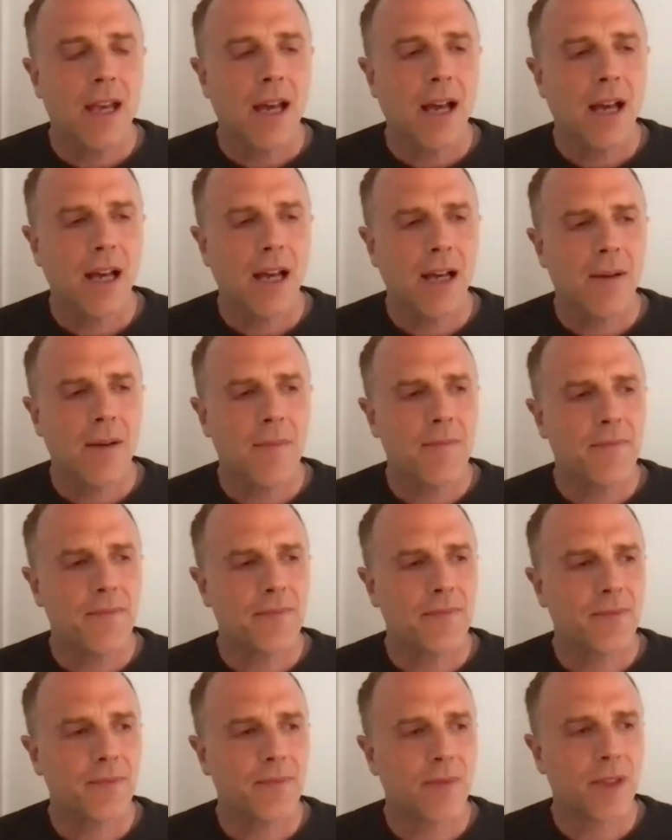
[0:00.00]
Um,
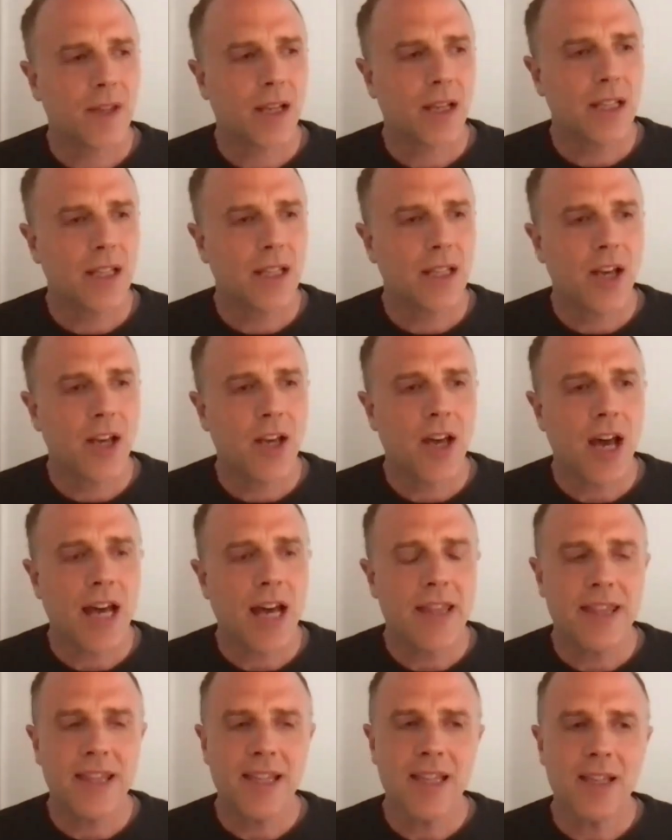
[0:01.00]
I
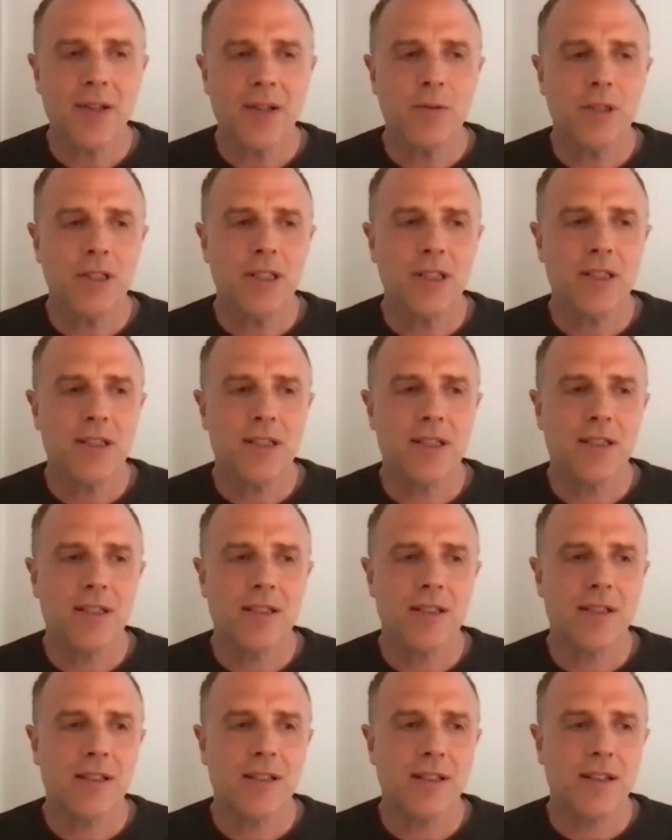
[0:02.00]
think it was,
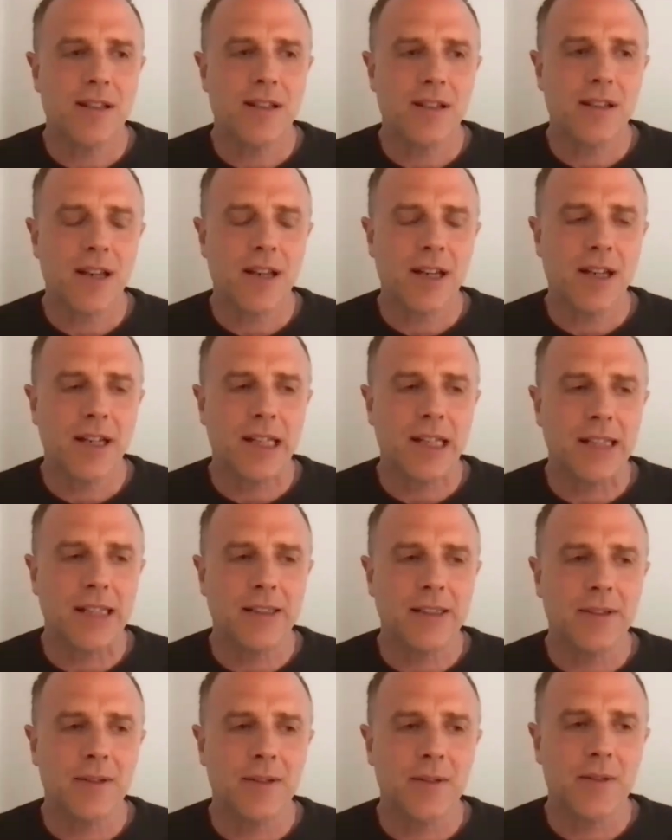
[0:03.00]

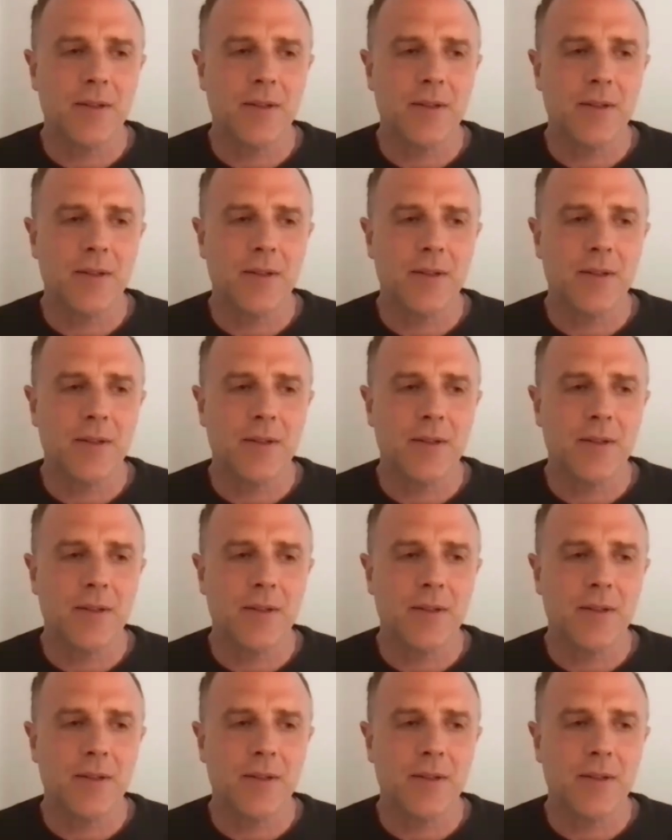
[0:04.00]
uh,